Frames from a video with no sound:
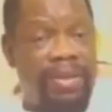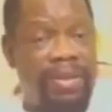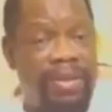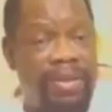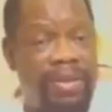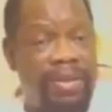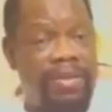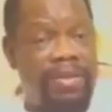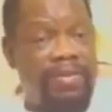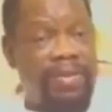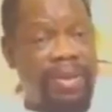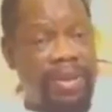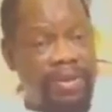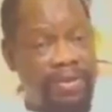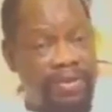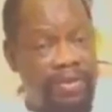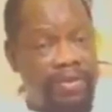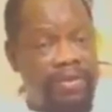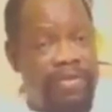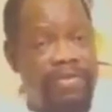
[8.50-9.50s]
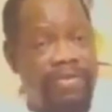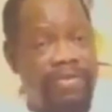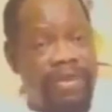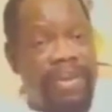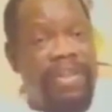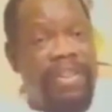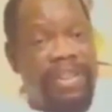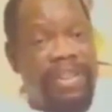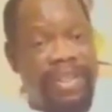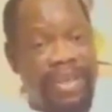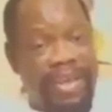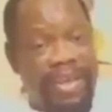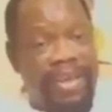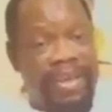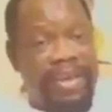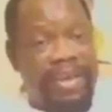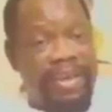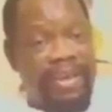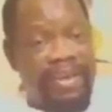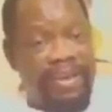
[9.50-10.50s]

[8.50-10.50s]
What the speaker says: the records are there.